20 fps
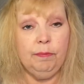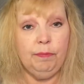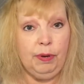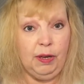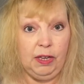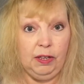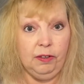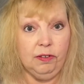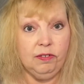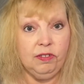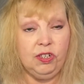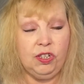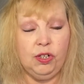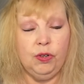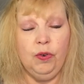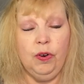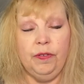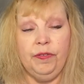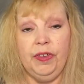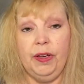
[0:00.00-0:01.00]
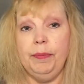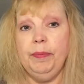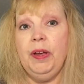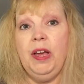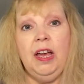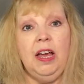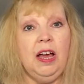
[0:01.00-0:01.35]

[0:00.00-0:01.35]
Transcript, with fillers: pills, two of them.